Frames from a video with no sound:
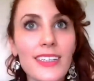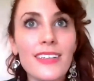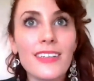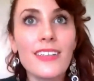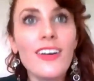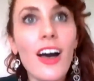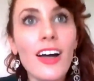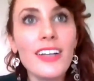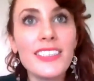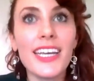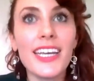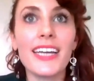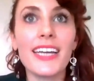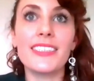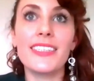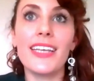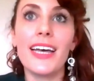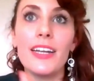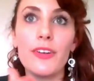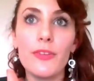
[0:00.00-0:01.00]
context
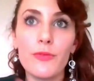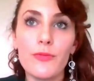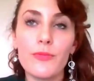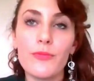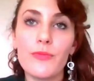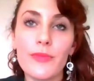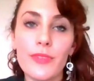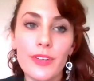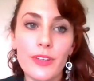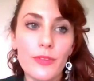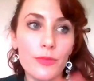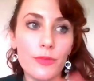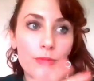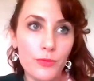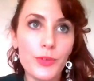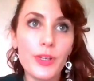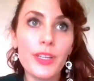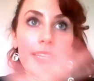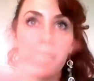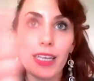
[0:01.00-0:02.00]
that
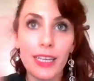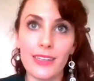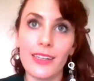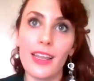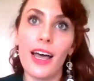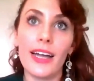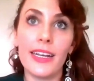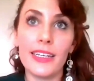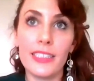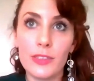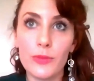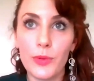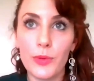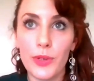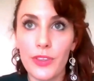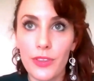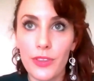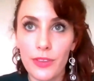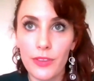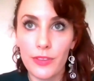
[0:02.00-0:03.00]
really aligns with